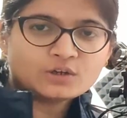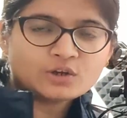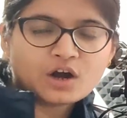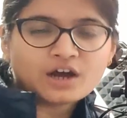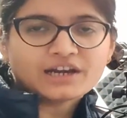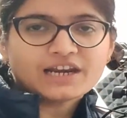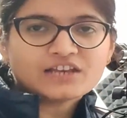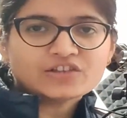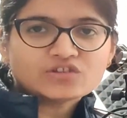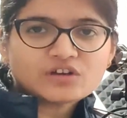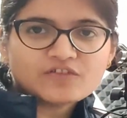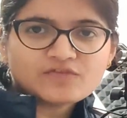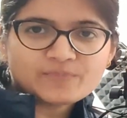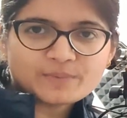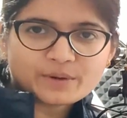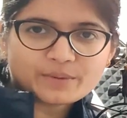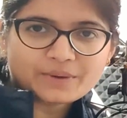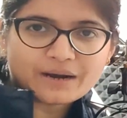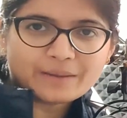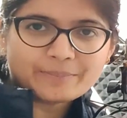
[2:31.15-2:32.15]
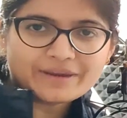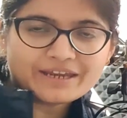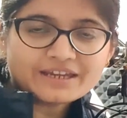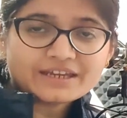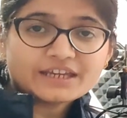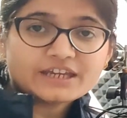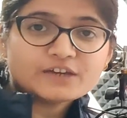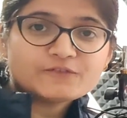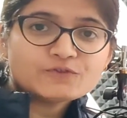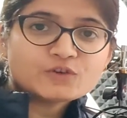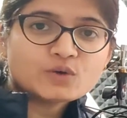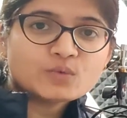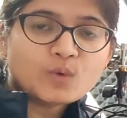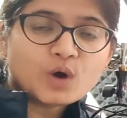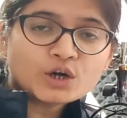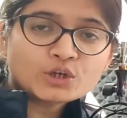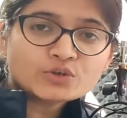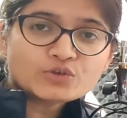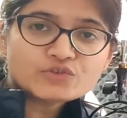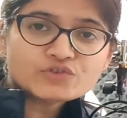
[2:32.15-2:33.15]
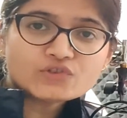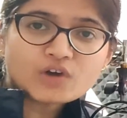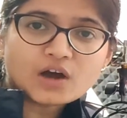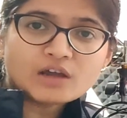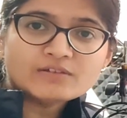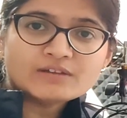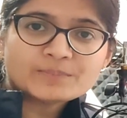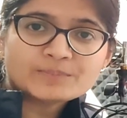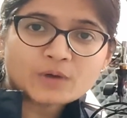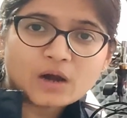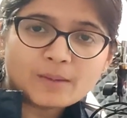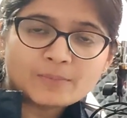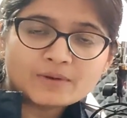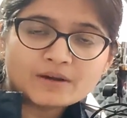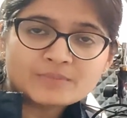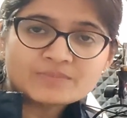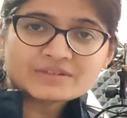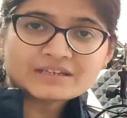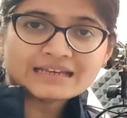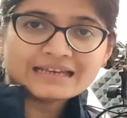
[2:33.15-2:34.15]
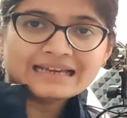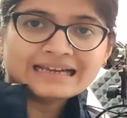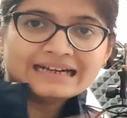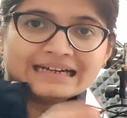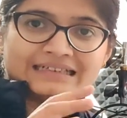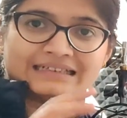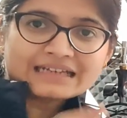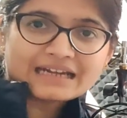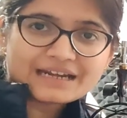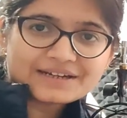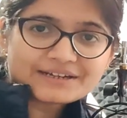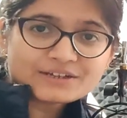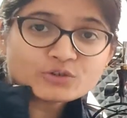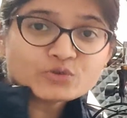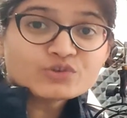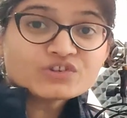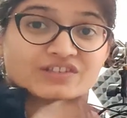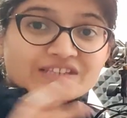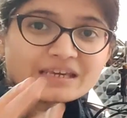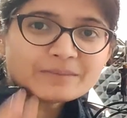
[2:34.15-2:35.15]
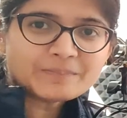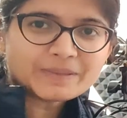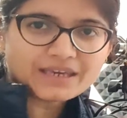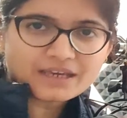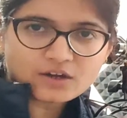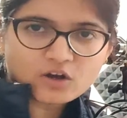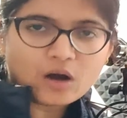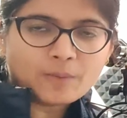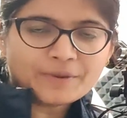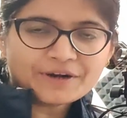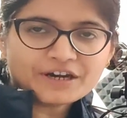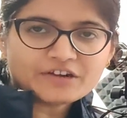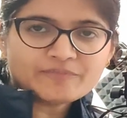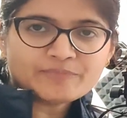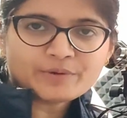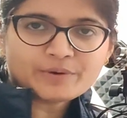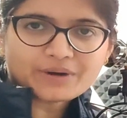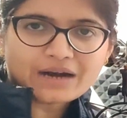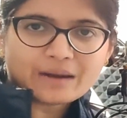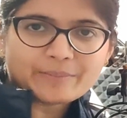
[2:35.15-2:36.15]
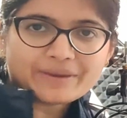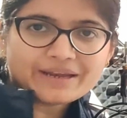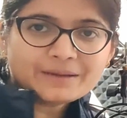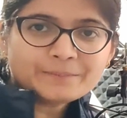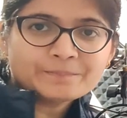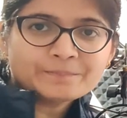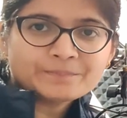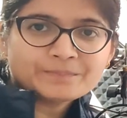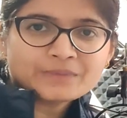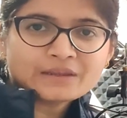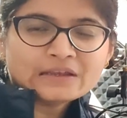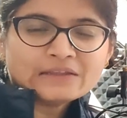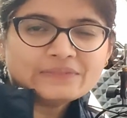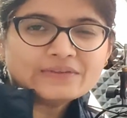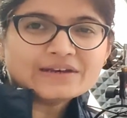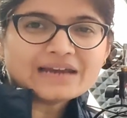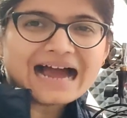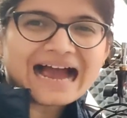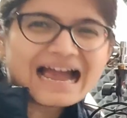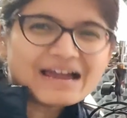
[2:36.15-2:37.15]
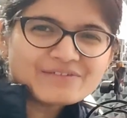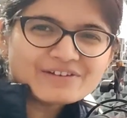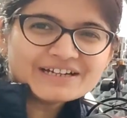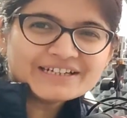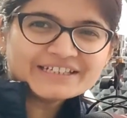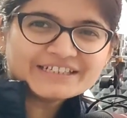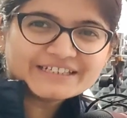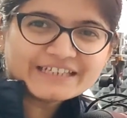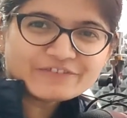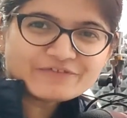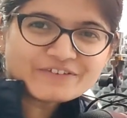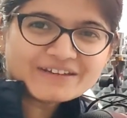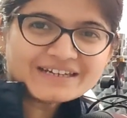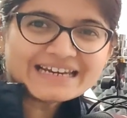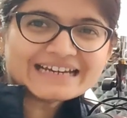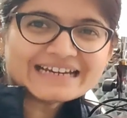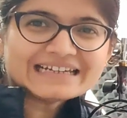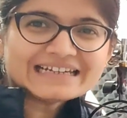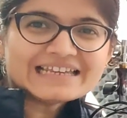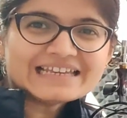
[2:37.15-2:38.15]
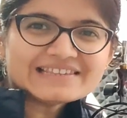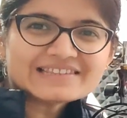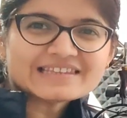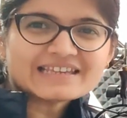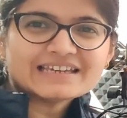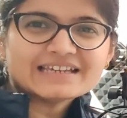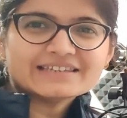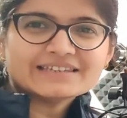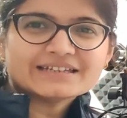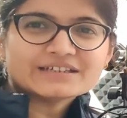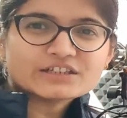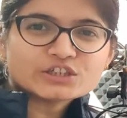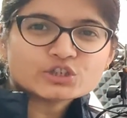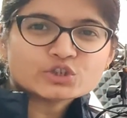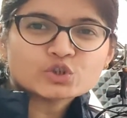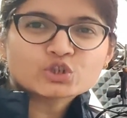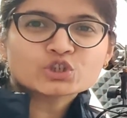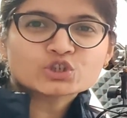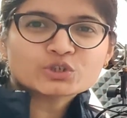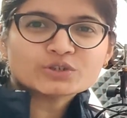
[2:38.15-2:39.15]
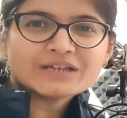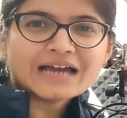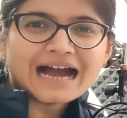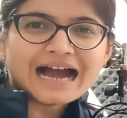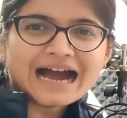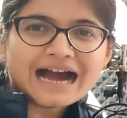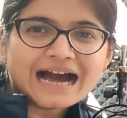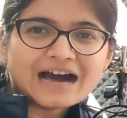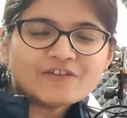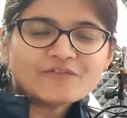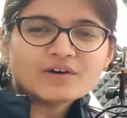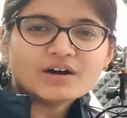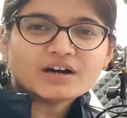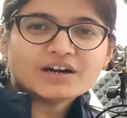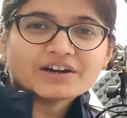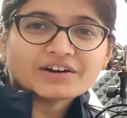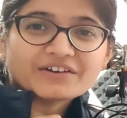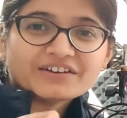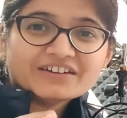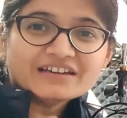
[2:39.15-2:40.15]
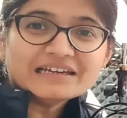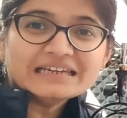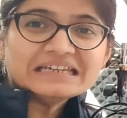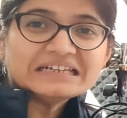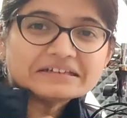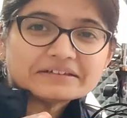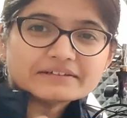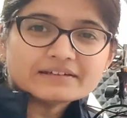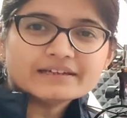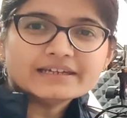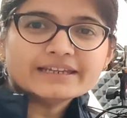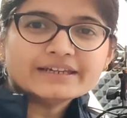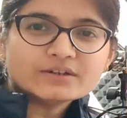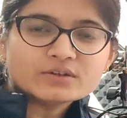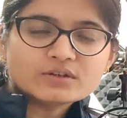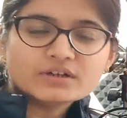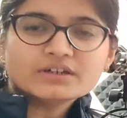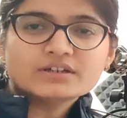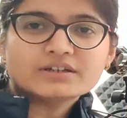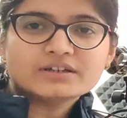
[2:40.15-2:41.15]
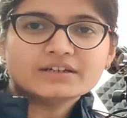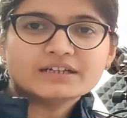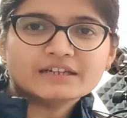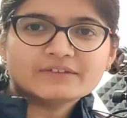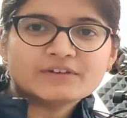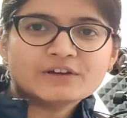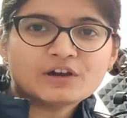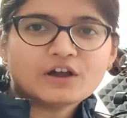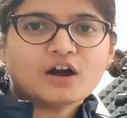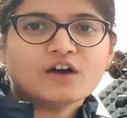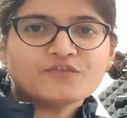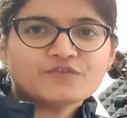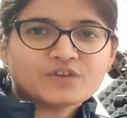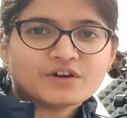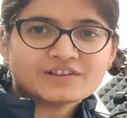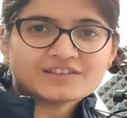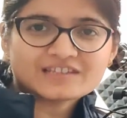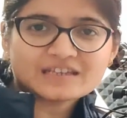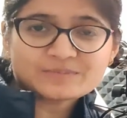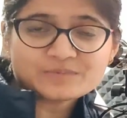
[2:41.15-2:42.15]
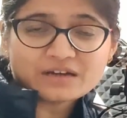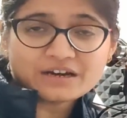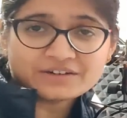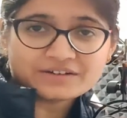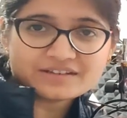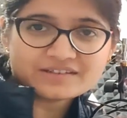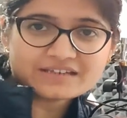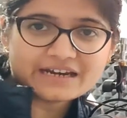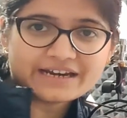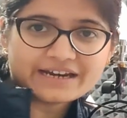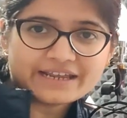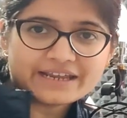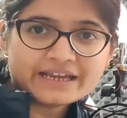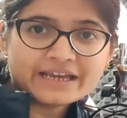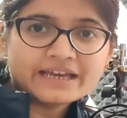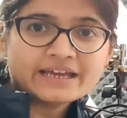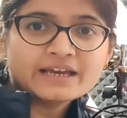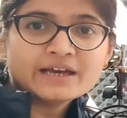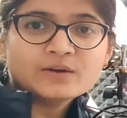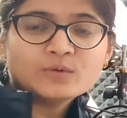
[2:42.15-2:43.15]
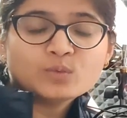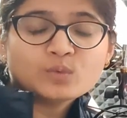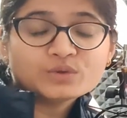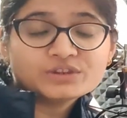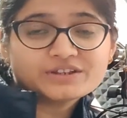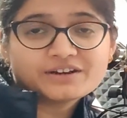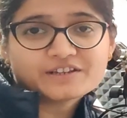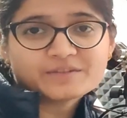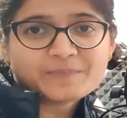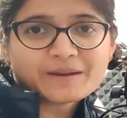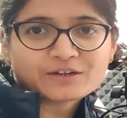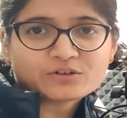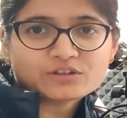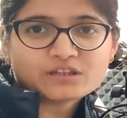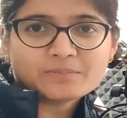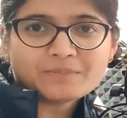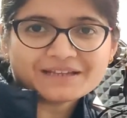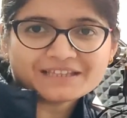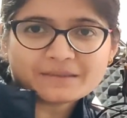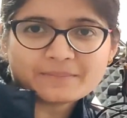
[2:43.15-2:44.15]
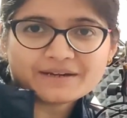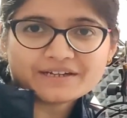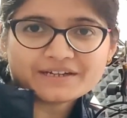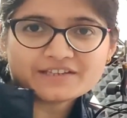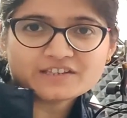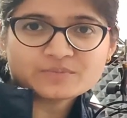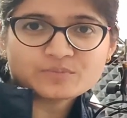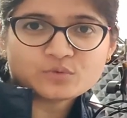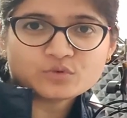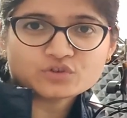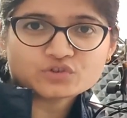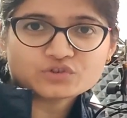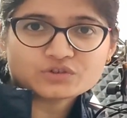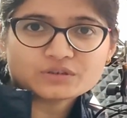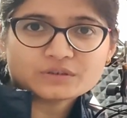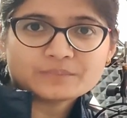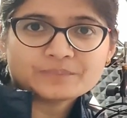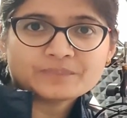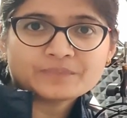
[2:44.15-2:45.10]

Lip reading: knowledge of programming, if you want to solve the problems related to CP, competitive programming, then I will definitely say that you should have a really, really good level of concept understanding with respect to the mathematics portion.